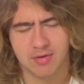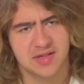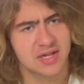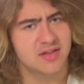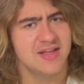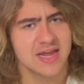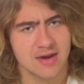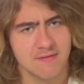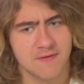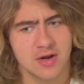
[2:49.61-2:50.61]

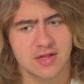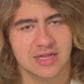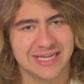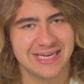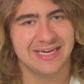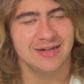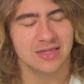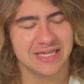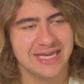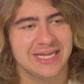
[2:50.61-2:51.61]
16 for his
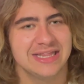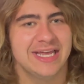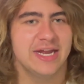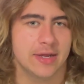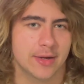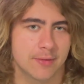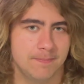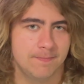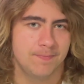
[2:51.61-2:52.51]
league-leading